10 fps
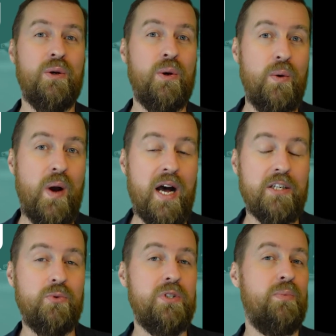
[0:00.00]
who
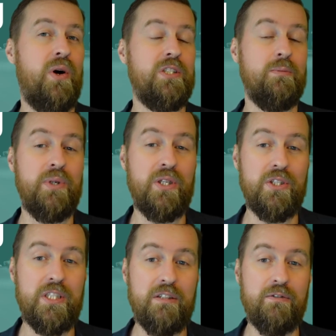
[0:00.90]
has
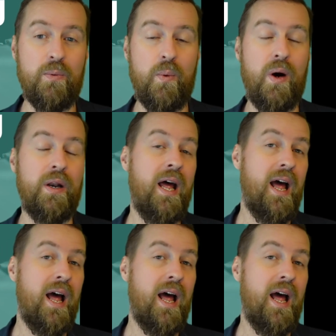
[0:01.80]
responsibility for what,